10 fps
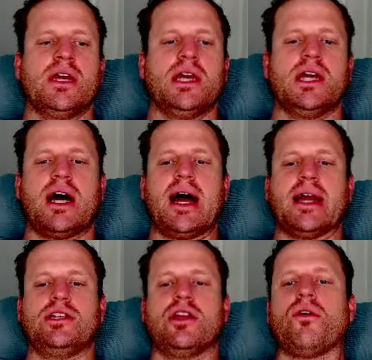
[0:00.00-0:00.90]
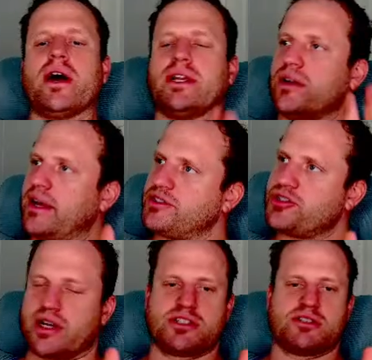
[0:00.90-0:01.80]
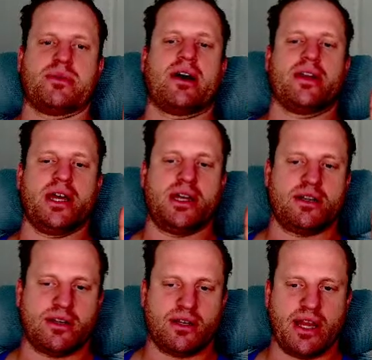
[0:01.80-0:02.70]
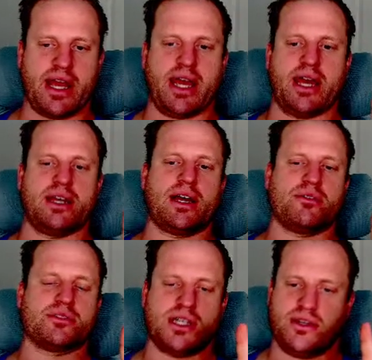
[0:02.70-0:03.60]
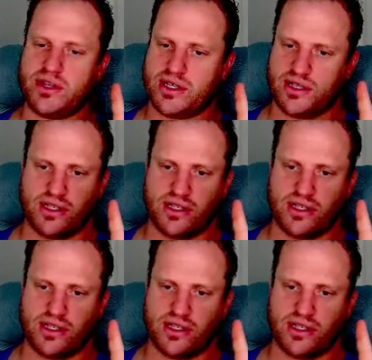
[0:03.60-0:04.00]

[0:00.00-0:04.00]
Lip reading: I know I don't have to stress about it. And I was even,